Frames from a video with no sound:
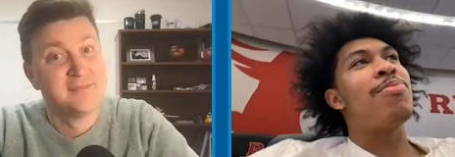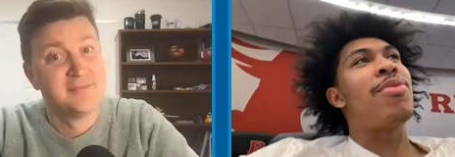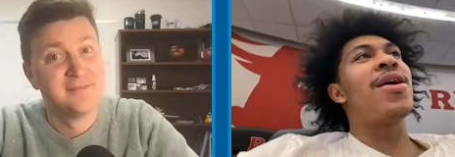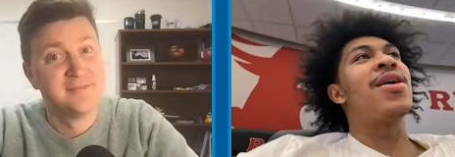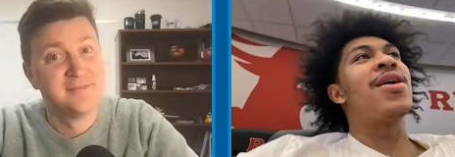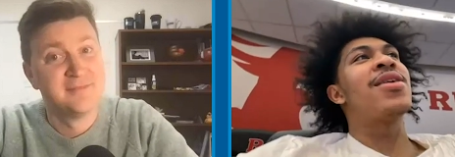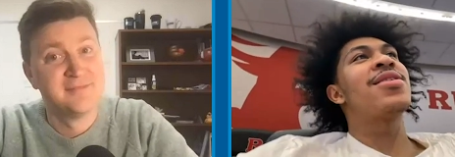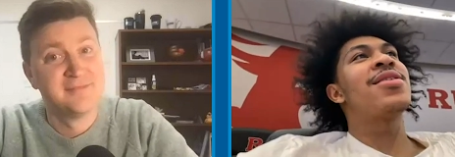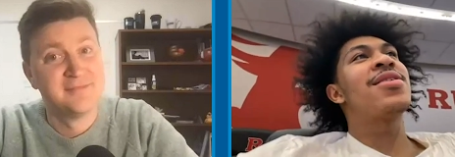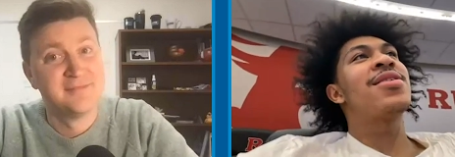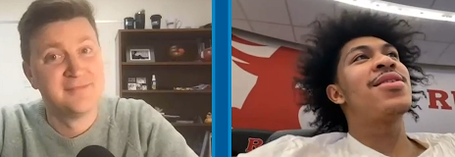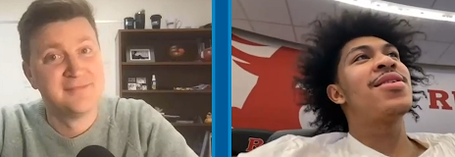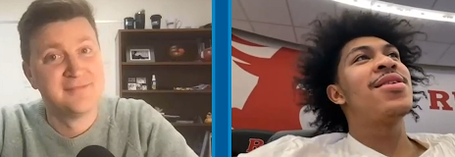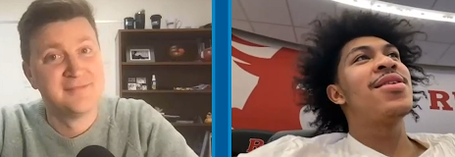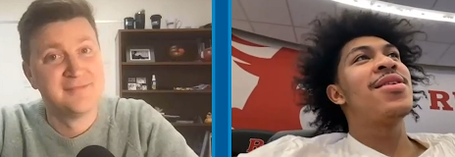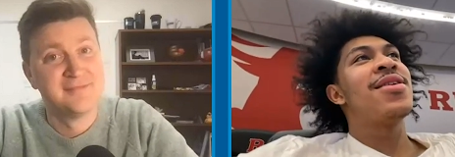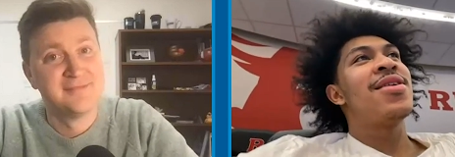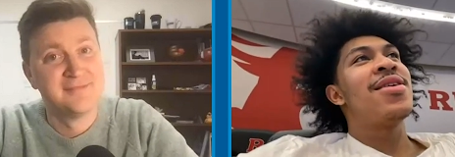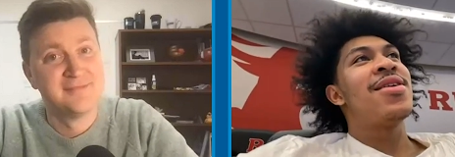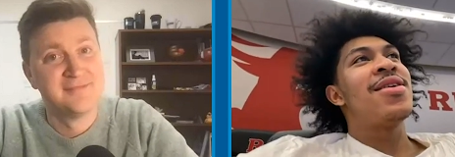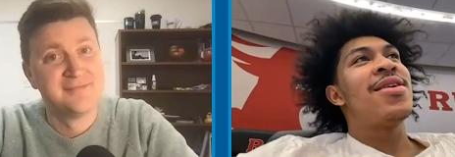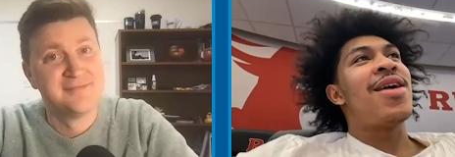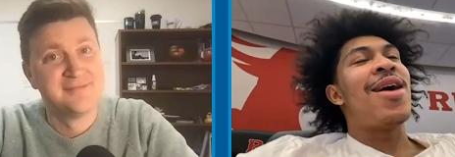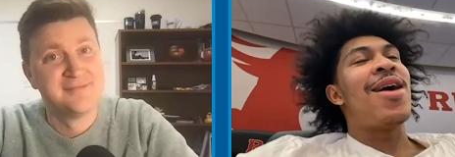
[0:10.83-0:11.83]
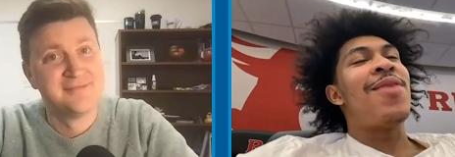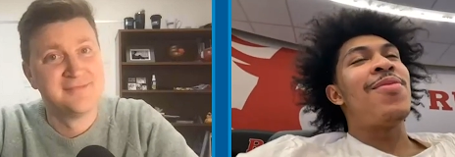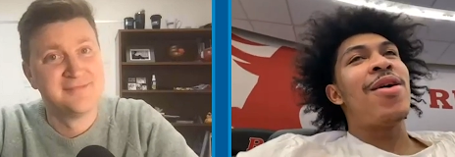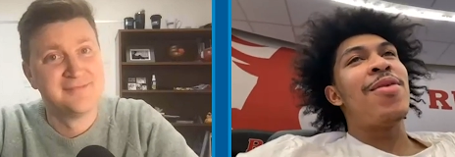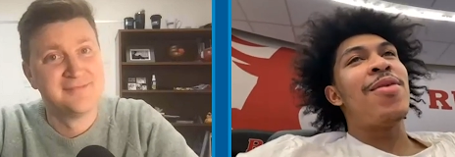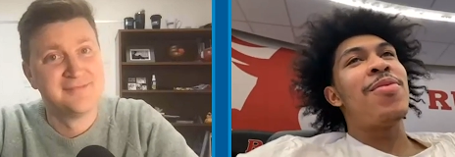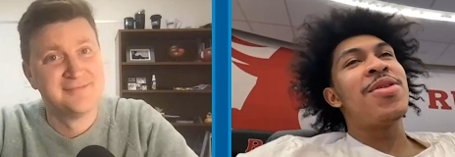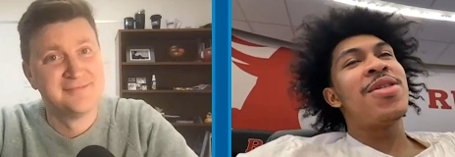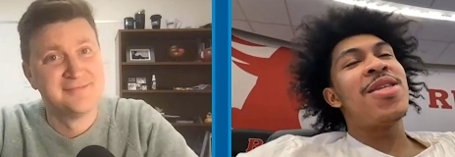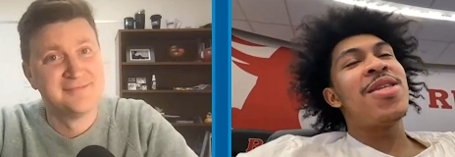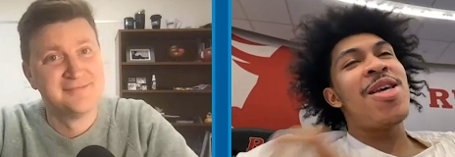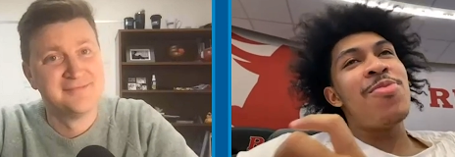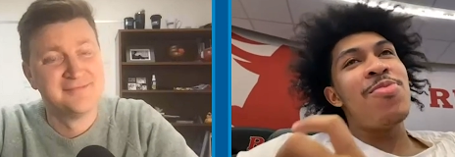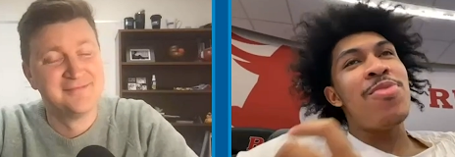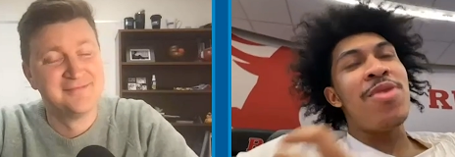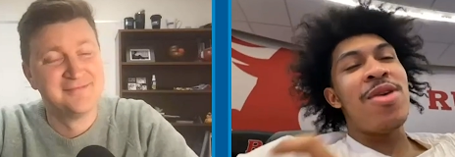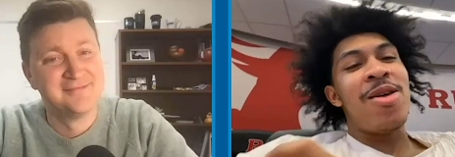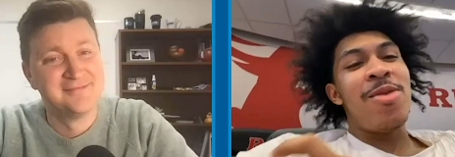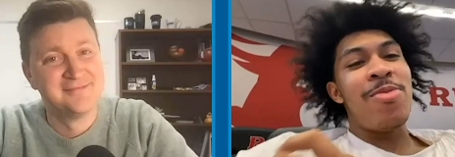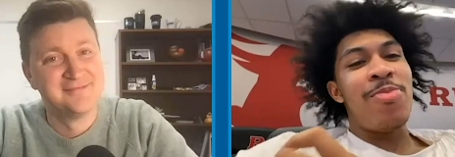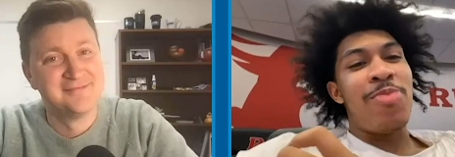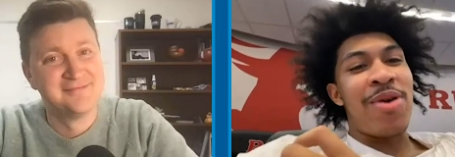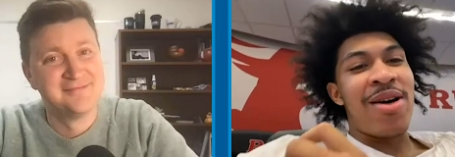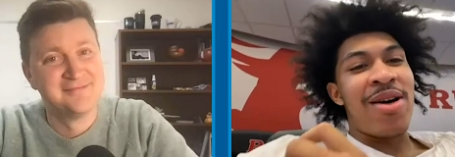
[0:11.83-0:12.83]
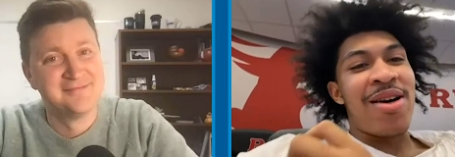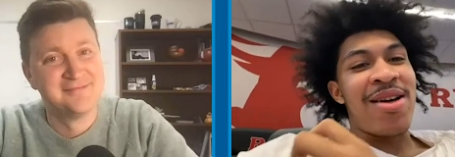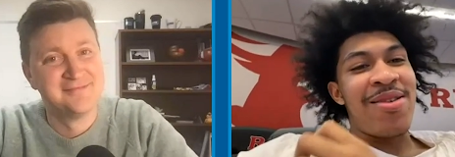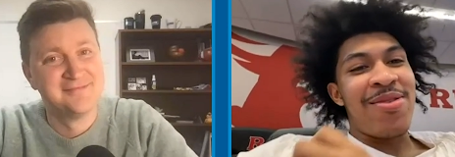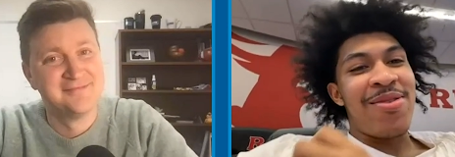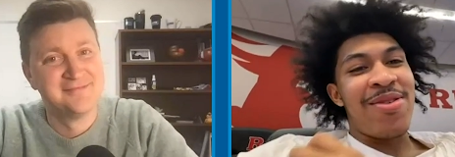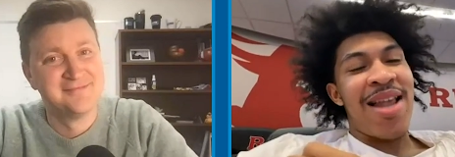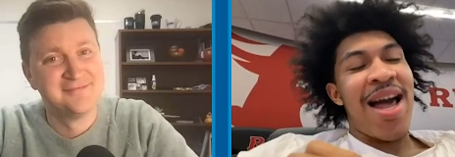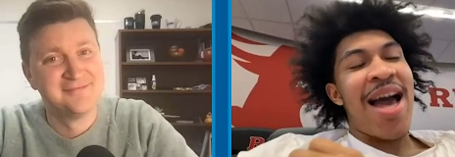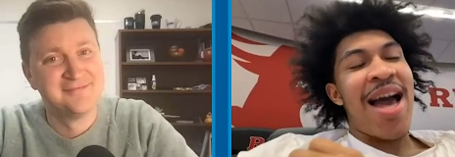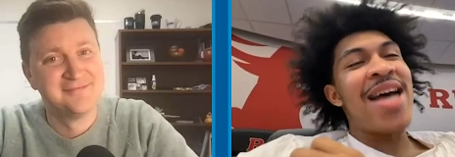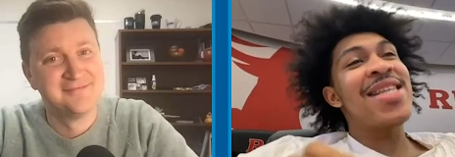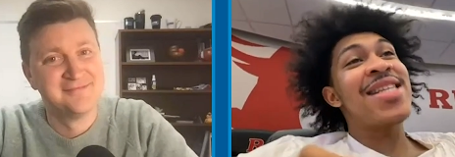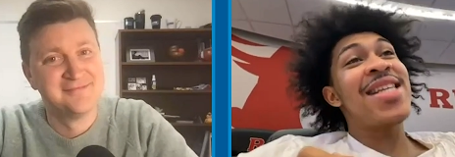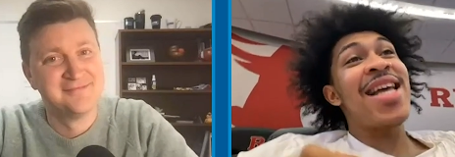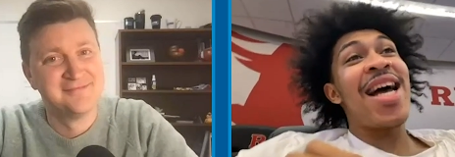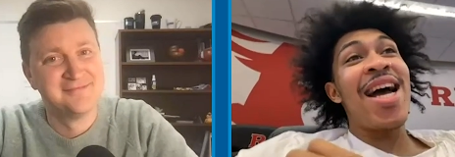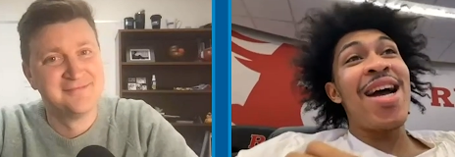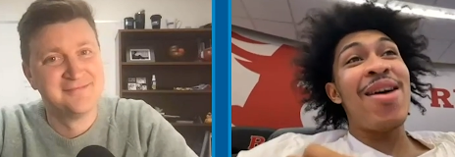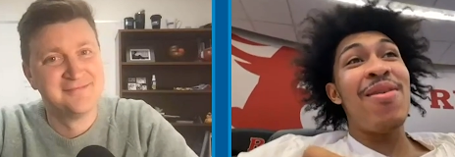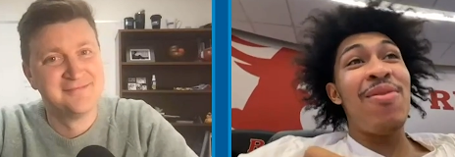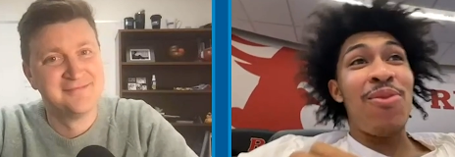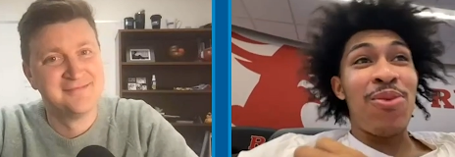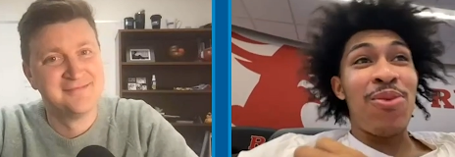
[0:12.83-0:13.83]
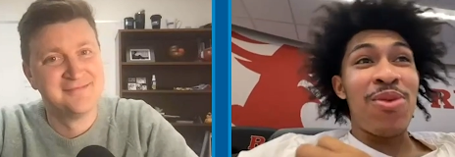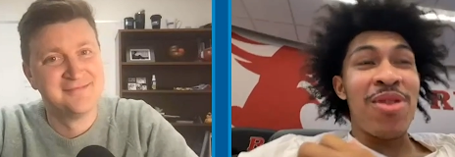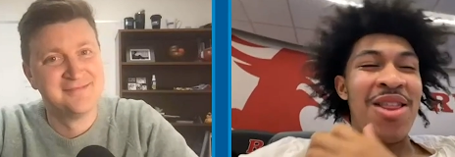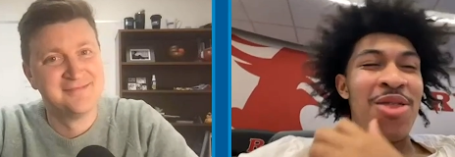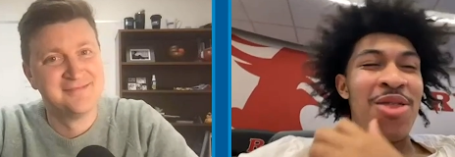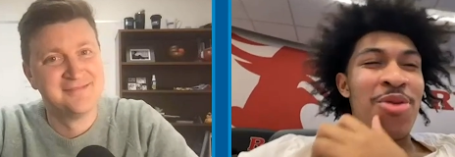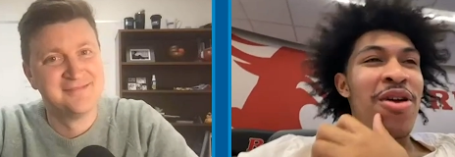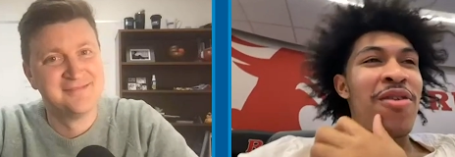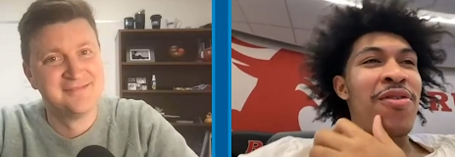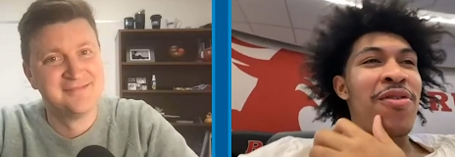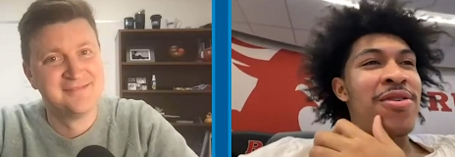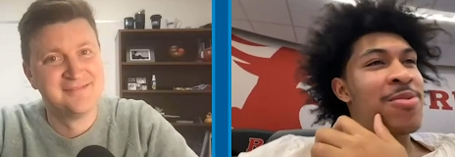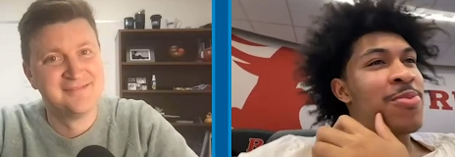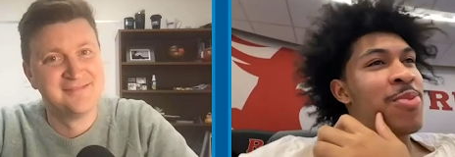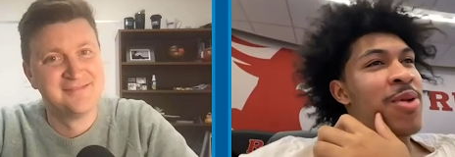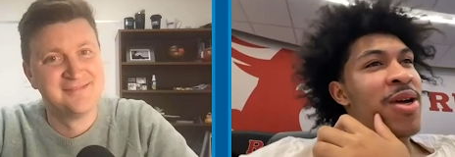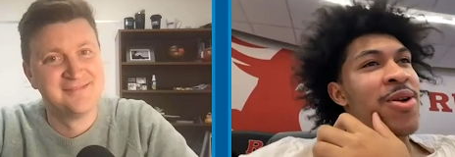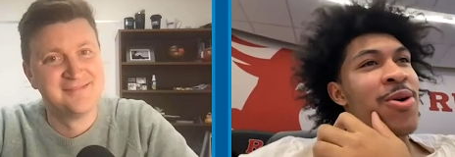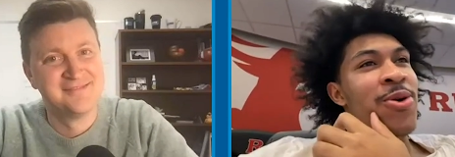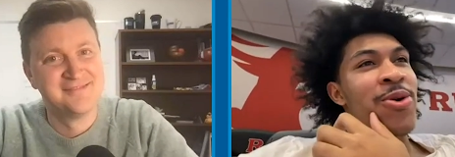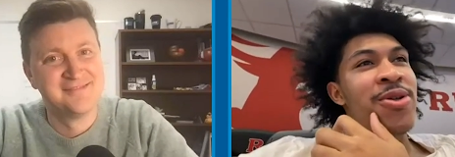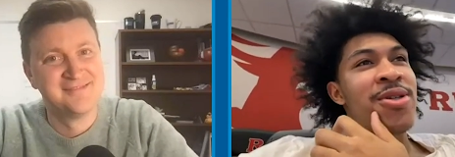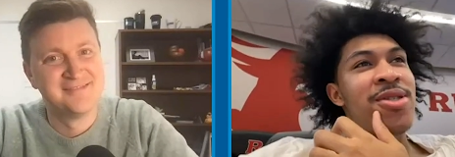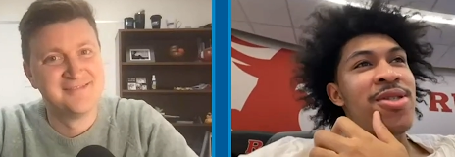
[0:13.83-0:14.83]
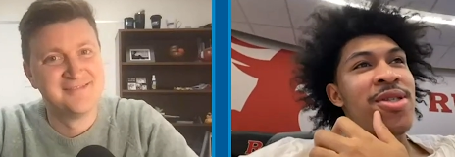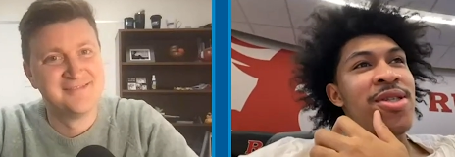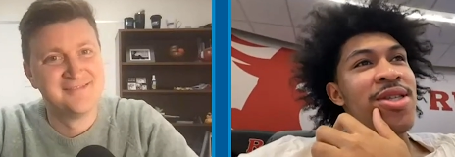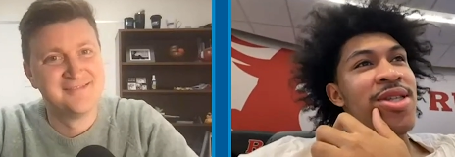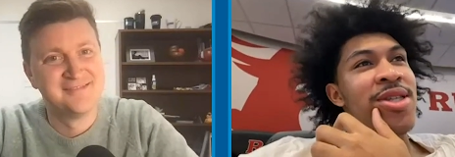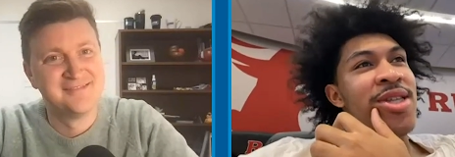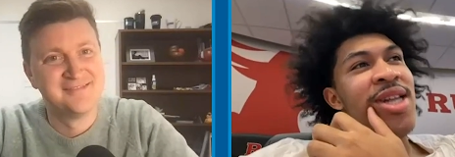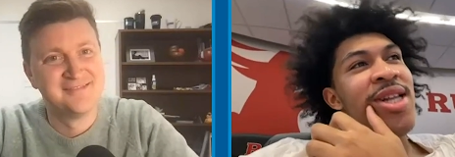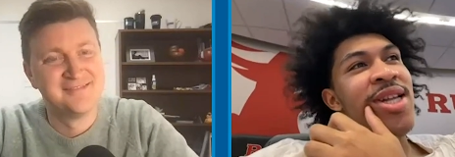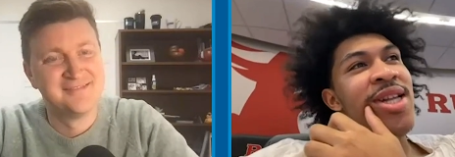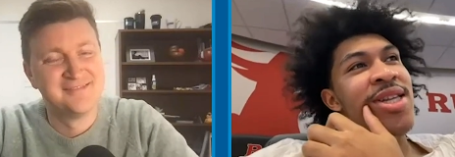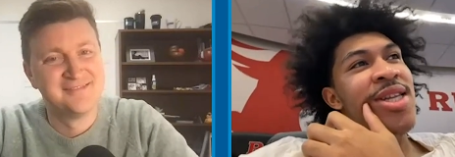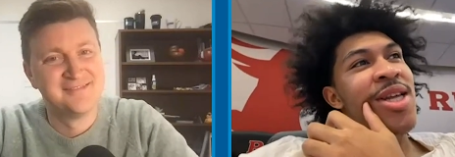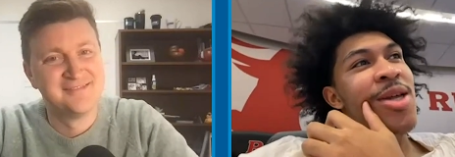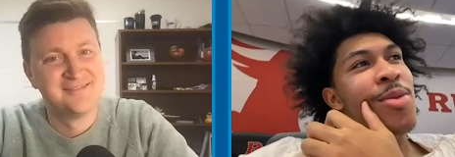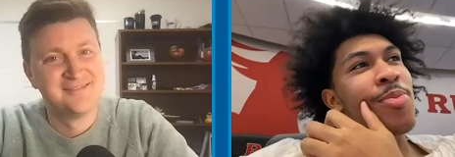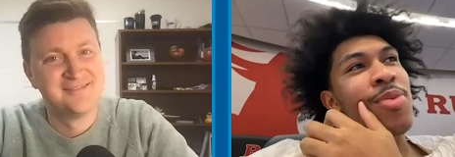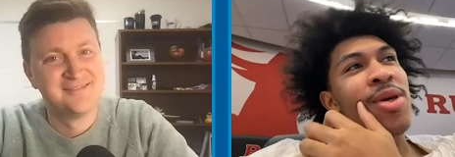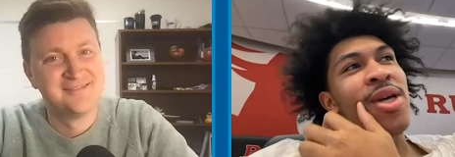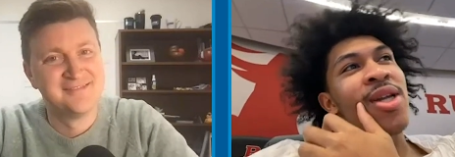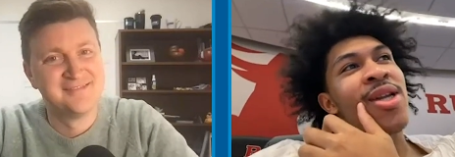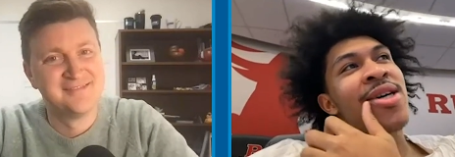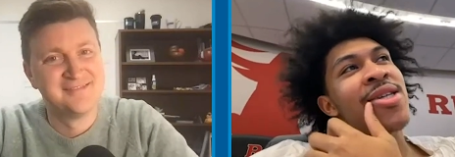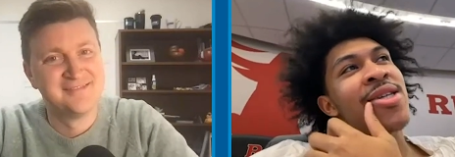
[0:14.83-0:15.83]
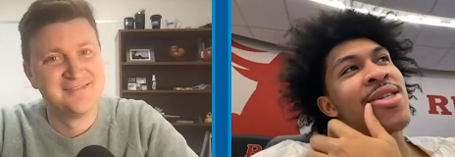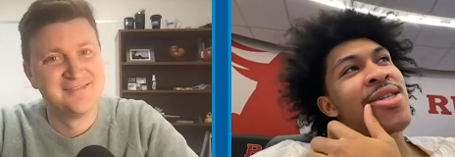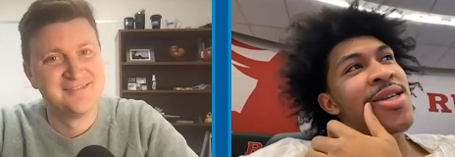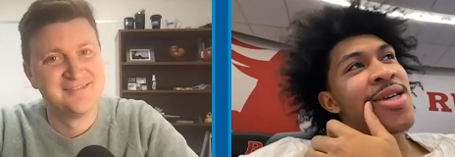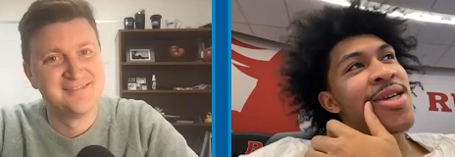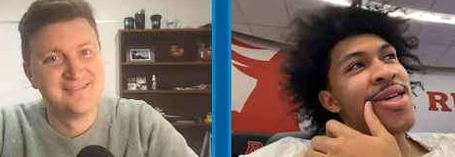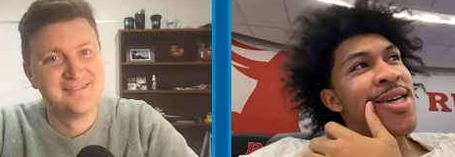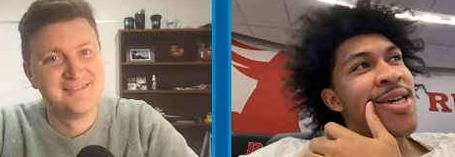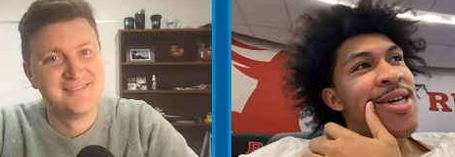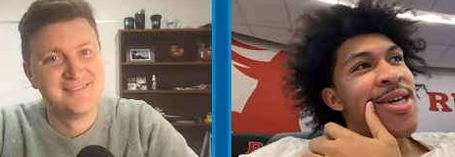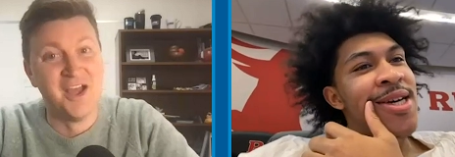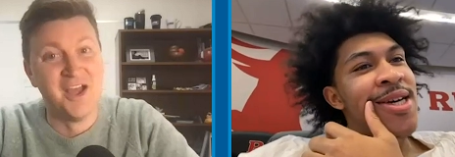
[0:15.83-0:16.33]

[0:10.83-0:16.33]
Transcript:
Speaker 1: but, I'm going to say me. But last time the three of us played horse, Dylan did beat us.